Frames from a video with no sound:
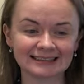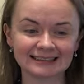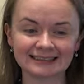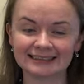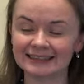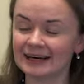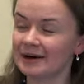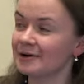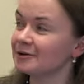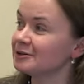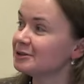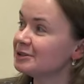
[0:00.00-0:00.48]

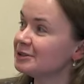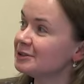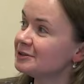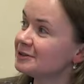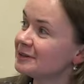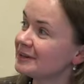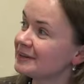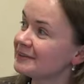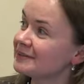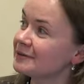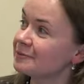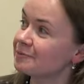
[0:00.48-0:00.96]
So
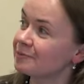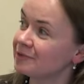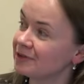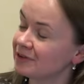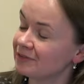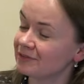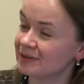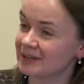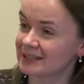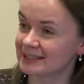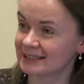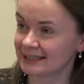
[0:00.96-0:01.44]
during the
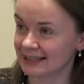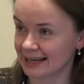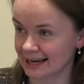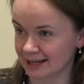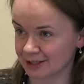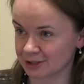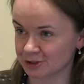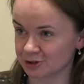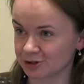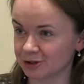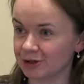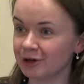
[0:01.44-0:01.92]
previous
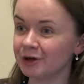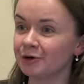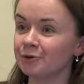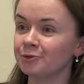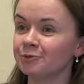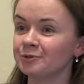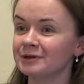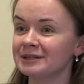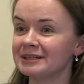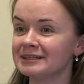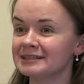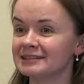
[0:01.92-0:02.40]
lecture,
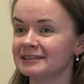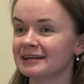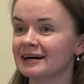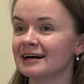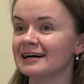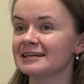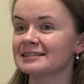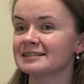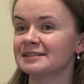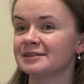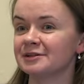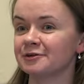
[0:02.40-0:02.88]
we
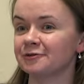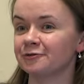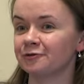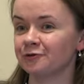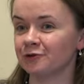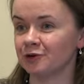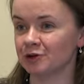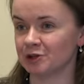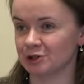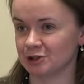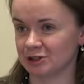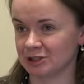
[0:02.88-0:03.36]
discussed the
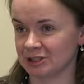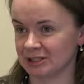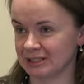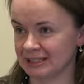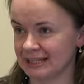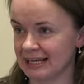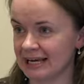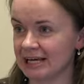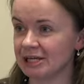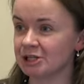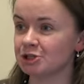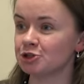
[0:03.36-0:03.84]
first
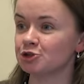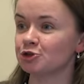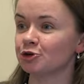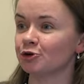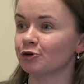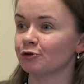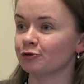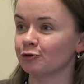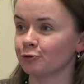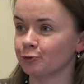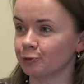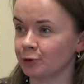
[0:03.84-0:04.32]
stage
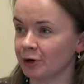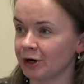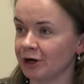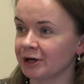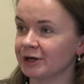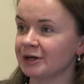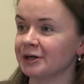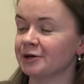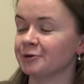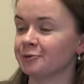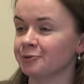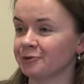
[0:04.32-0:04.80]
of
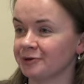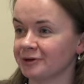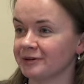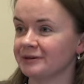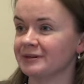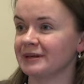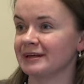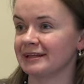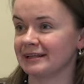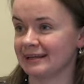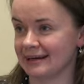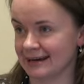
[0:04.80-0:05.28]
working
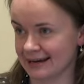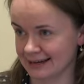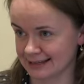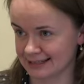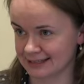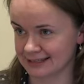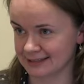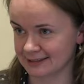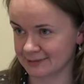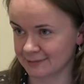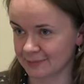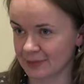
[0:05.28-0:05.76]
with a
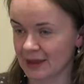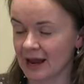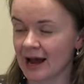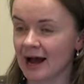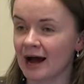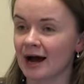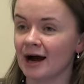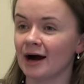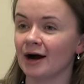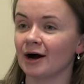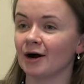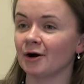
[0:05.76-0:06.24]
text.
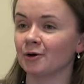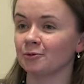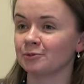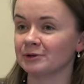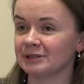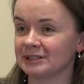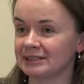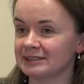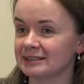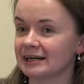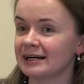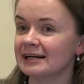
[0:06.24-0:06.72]

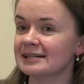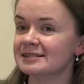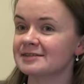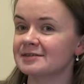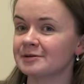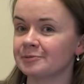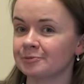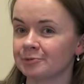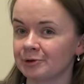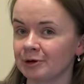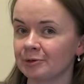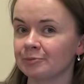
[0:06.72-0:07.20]
We
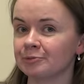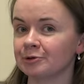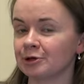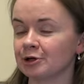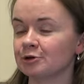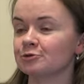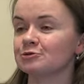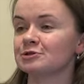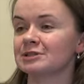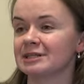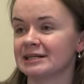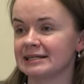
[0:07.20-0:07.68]
discussed the
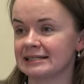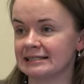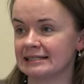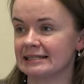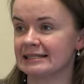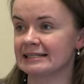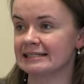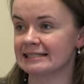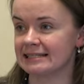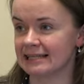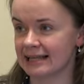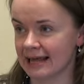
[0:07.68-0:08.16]

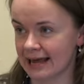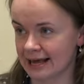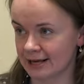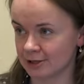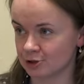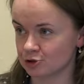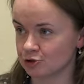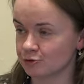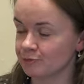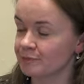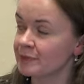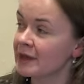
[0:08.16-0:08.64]
pre-processing
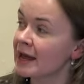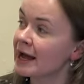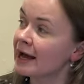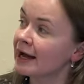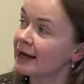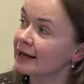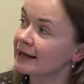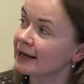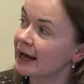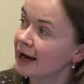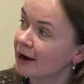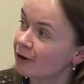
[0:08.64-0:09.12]
stage.
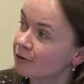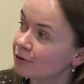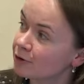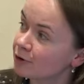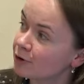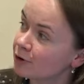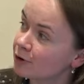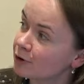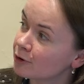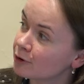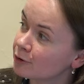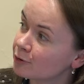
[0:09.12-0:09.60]

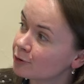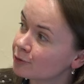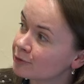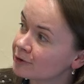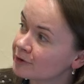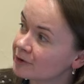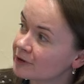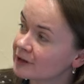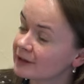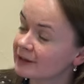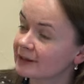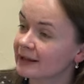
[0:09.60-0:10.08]
Now,
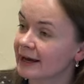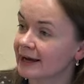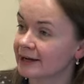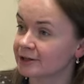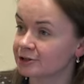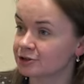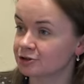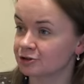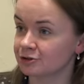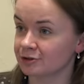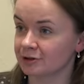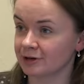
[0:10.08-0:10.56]
within
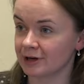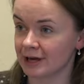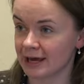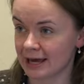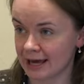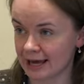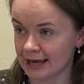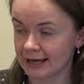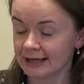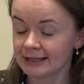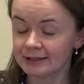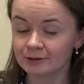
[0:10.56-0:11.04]
lecture
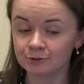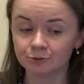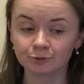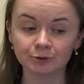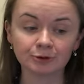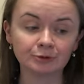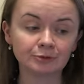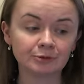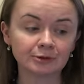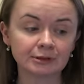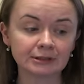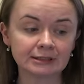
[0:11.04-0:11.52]
8,
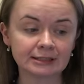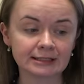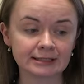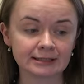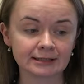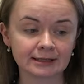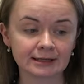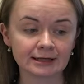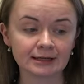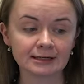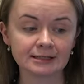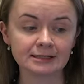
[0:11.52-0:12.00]
we will
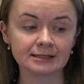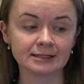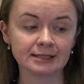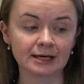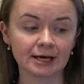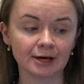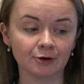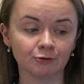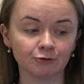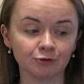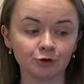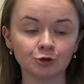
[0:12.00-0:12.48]
discuss
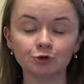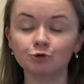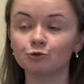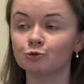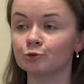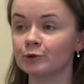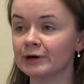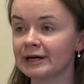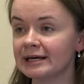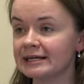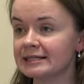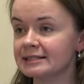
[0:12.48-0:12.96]
a few
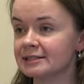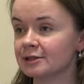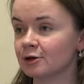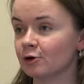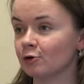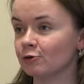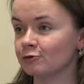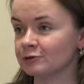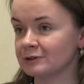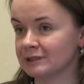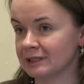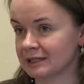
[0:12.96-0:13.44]
ways
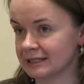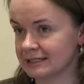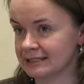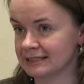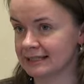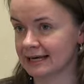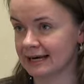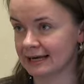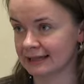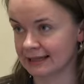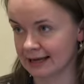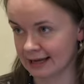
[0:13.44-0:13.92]
of
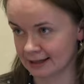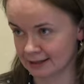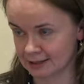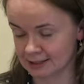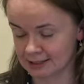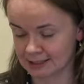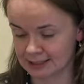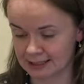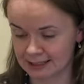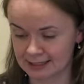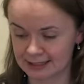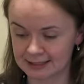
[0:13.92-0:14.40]
text
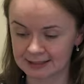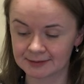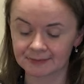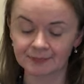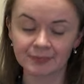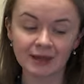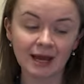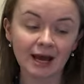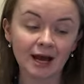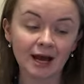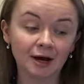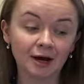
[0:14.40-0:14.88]
analysis.
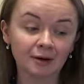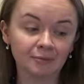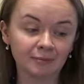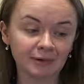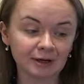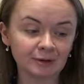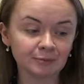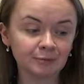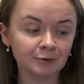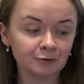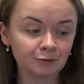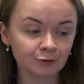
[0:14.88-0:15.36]

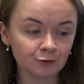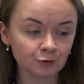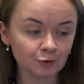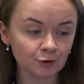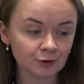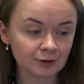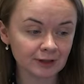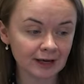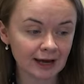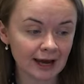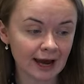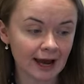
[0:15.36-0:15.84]
But
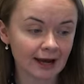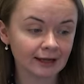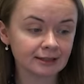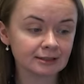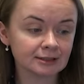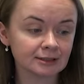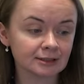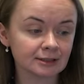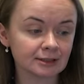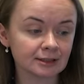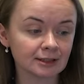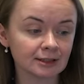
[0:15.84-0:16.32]
before
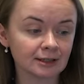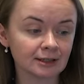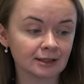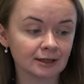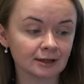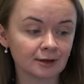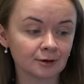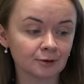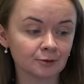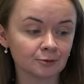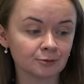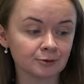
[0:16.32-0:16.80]
that,
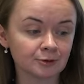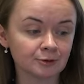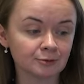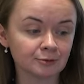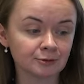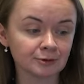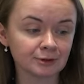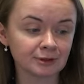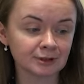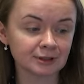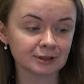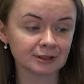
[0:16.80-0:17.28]
we
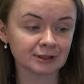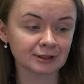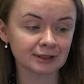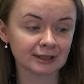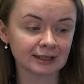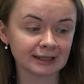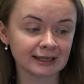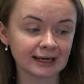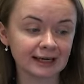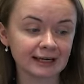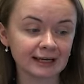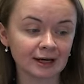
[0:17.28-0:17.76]

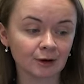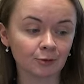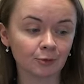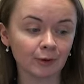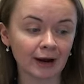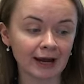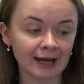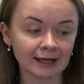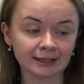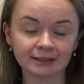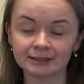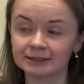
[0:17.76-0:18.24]
will get
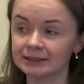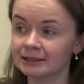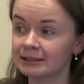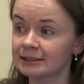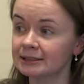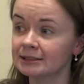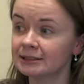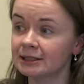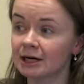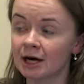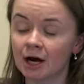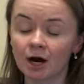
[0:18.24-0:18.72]

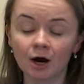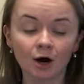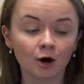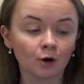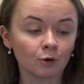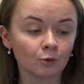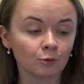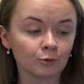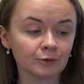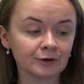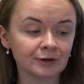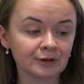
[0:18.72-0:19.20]
acquainted
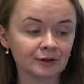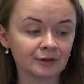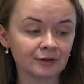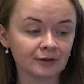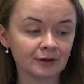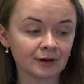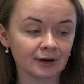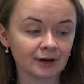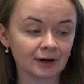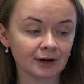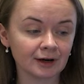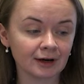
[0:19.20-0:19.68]
with
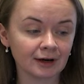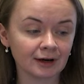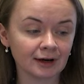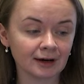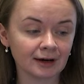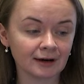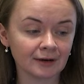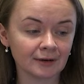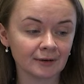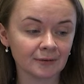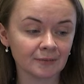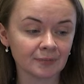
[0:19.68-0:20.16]

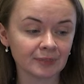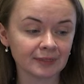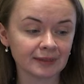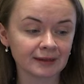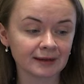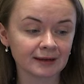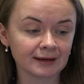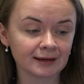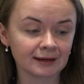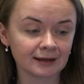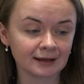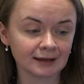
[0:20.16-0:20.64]
a
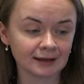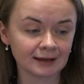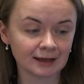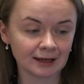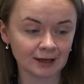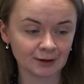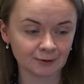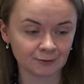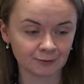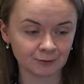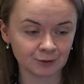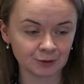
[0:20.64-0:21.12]

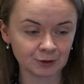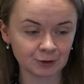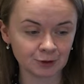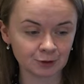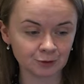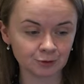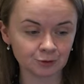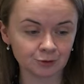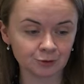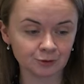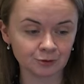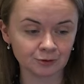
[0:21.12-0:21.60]

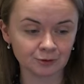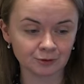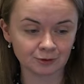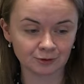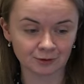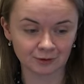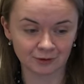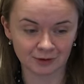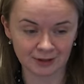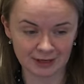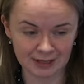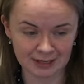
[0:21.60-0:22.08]
few
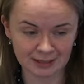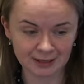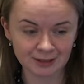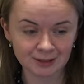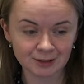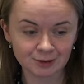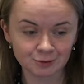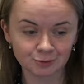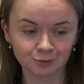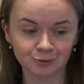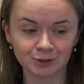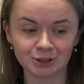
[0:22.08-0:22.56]

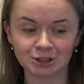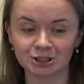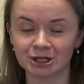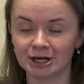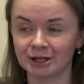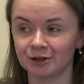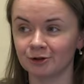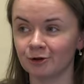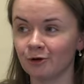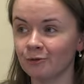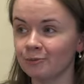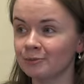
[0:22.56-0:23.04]
things which
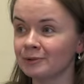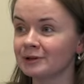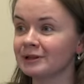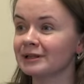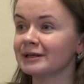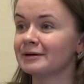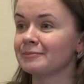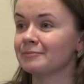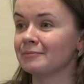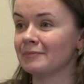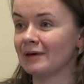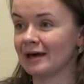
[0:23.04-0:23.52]
are
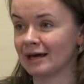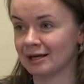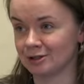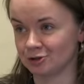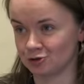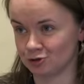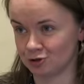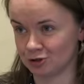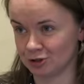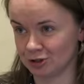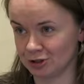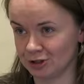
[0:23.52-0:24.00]
normally
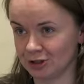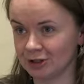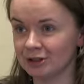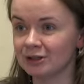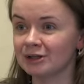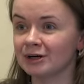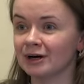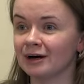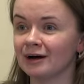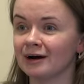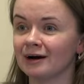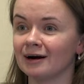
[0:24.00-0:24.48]
mentioned